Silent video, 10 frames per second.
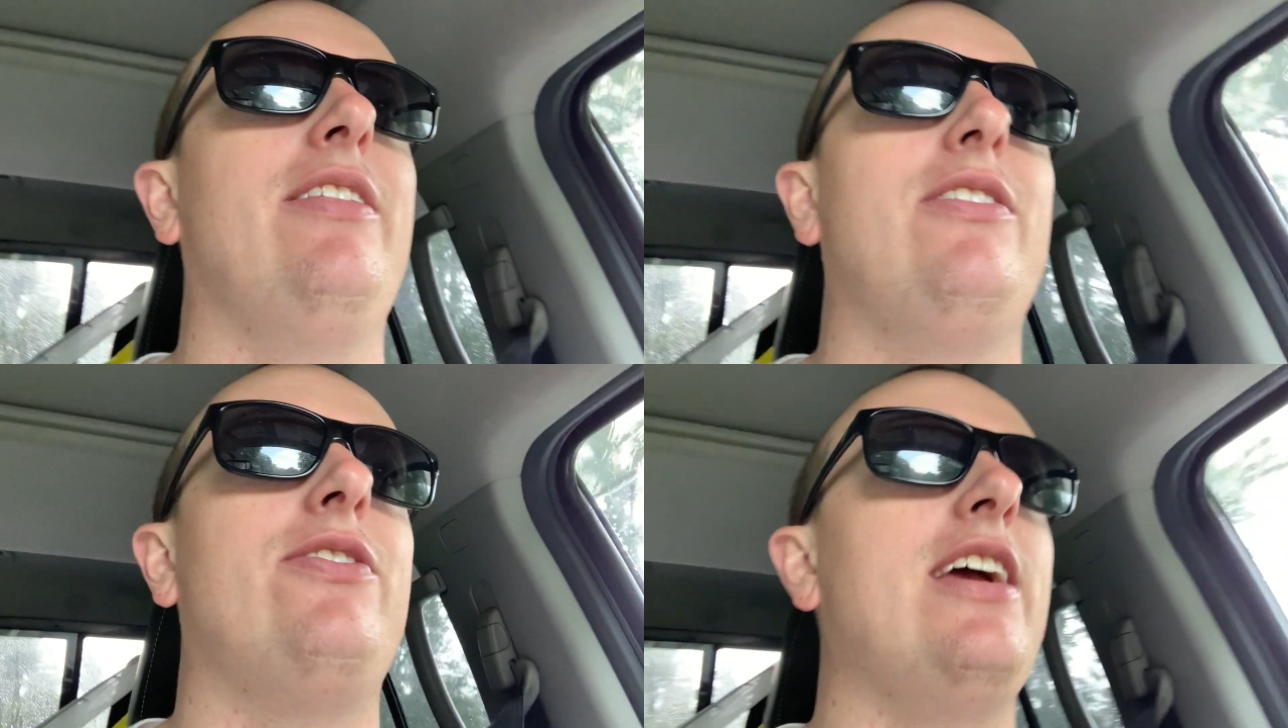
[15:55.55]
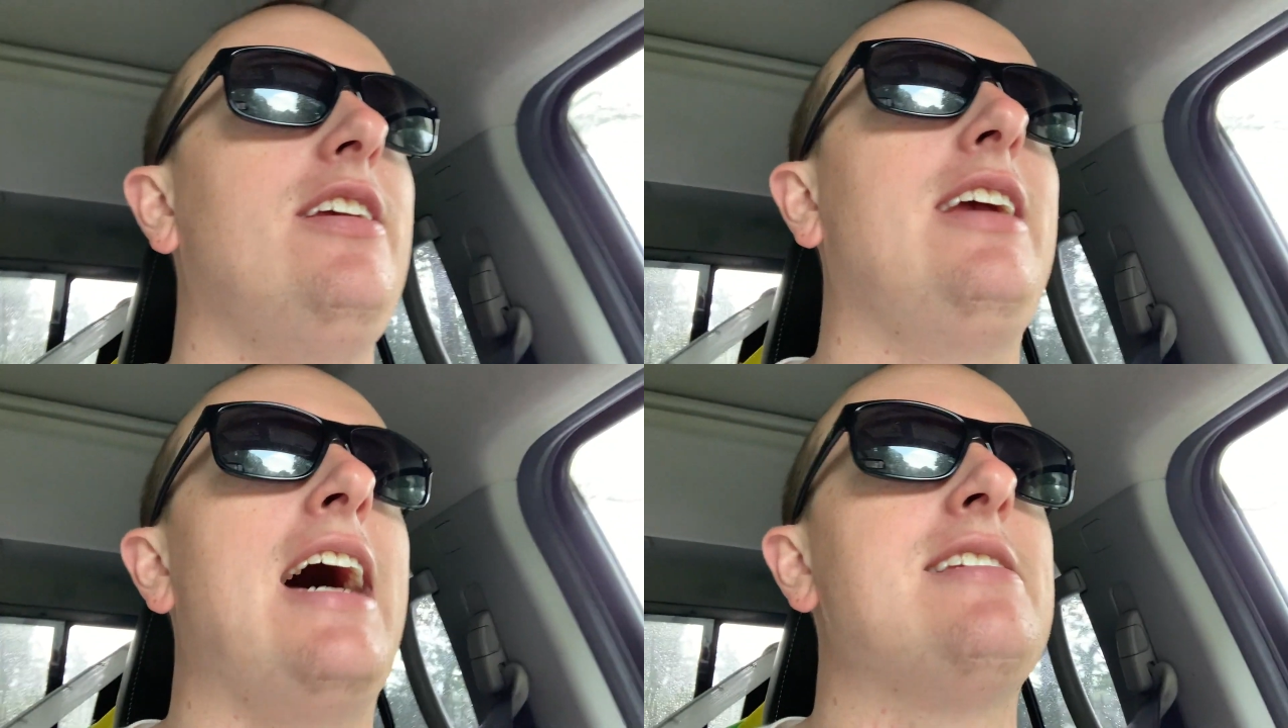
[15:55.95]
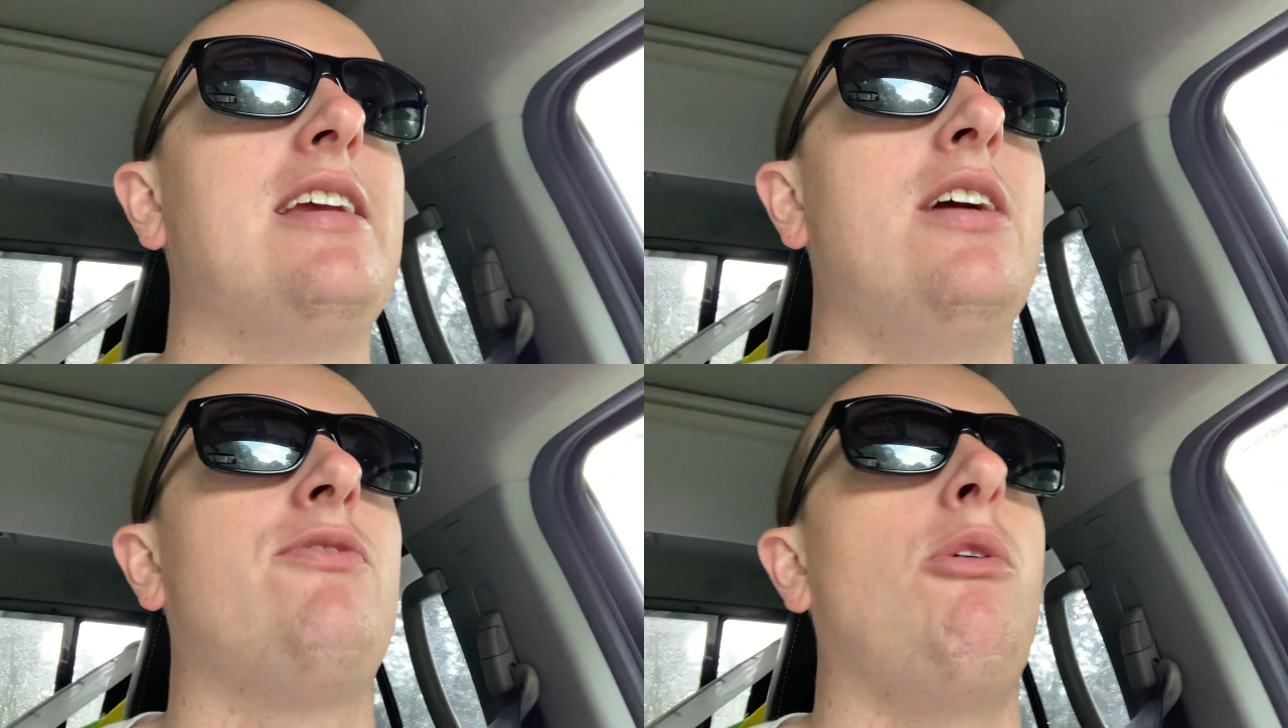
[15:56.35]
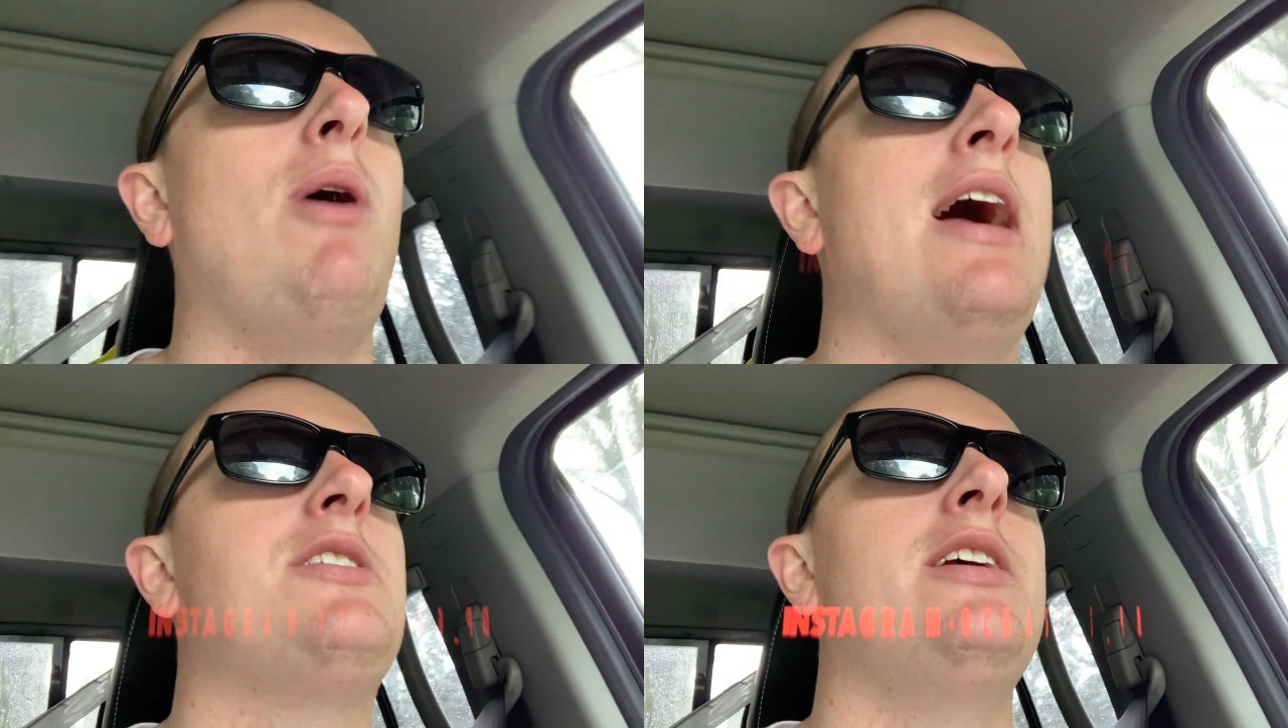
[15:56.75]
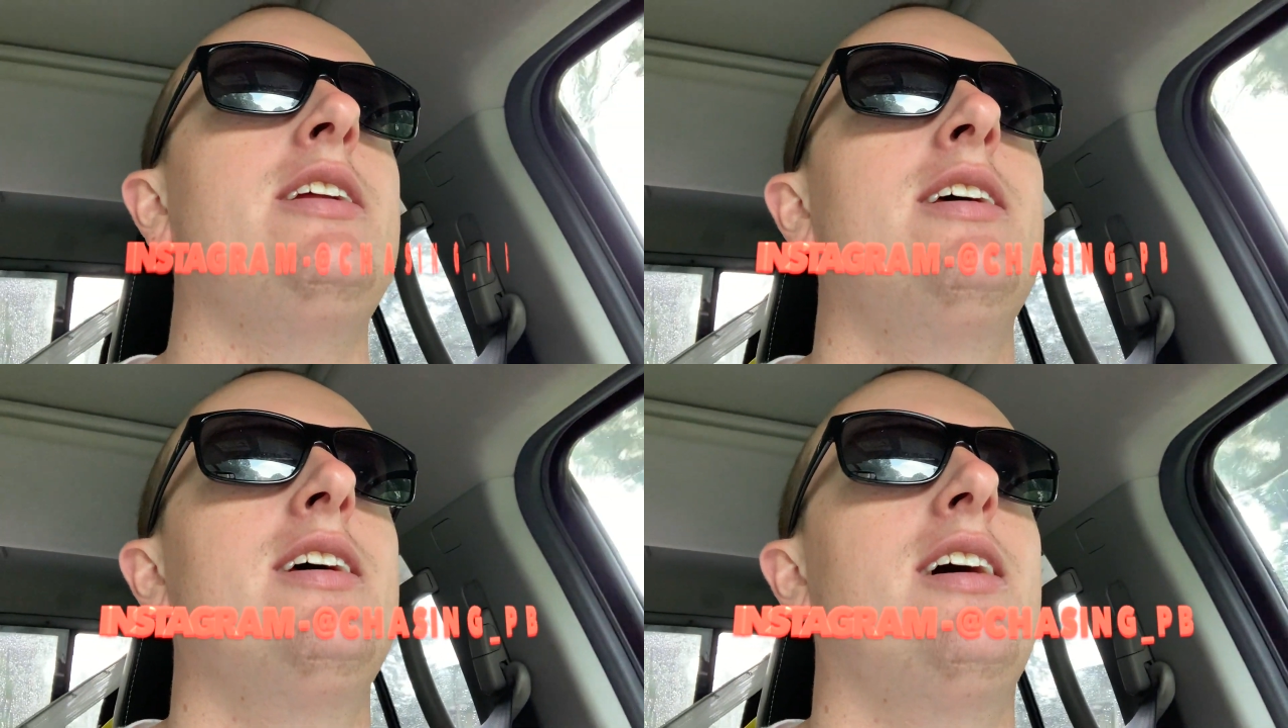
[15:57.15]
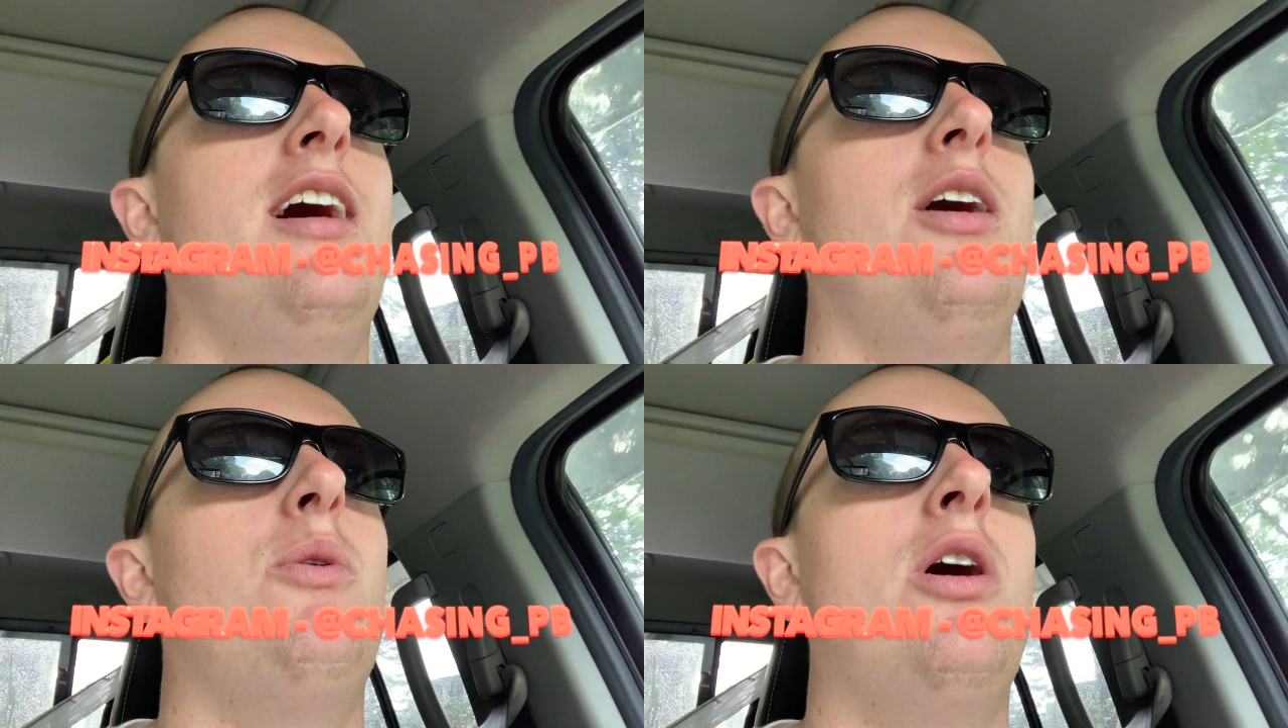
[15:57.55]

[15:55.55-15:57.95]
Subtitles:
thank you guys again for watching. We'll